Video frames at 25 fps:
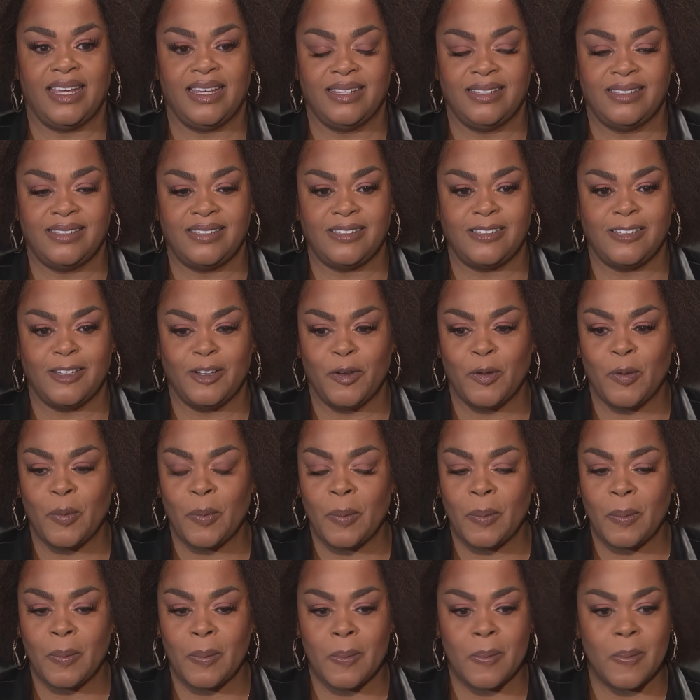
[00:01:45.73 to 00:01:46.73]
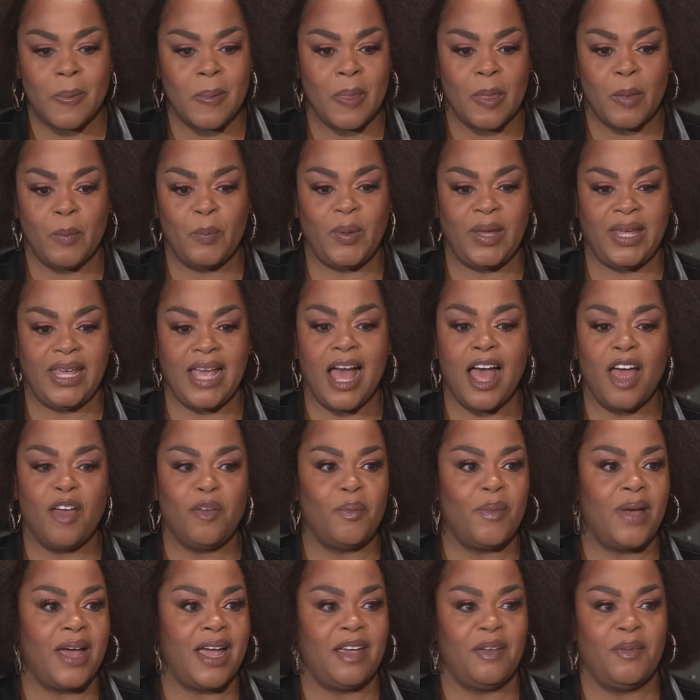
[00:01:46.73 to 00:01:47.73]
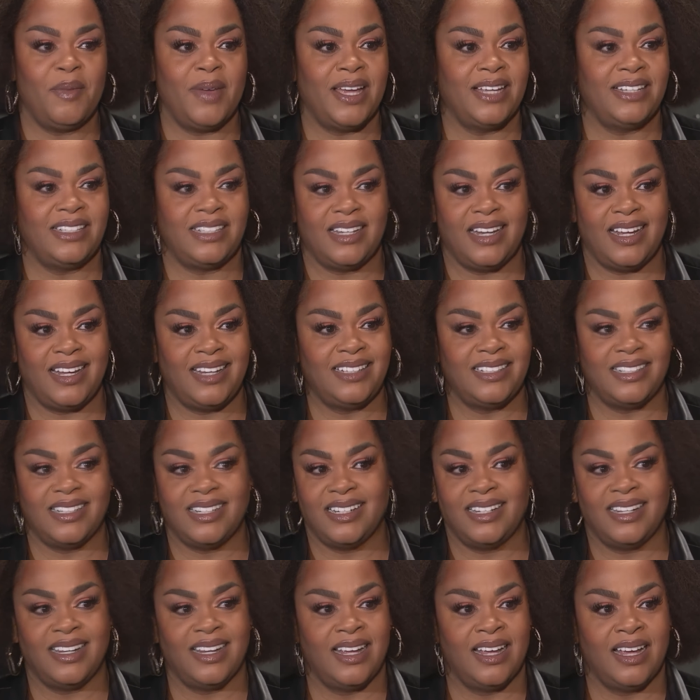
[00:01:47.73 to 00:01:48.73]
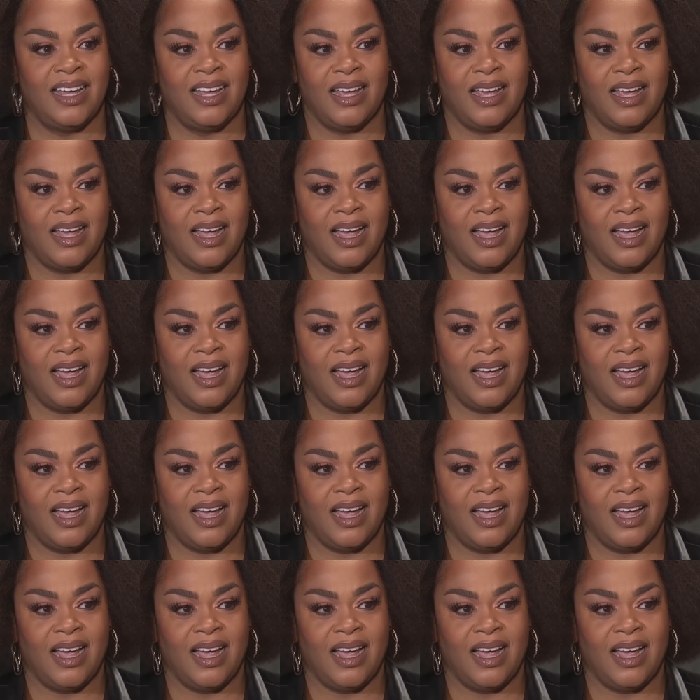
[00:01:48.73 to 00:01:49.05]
is beyond my imagination.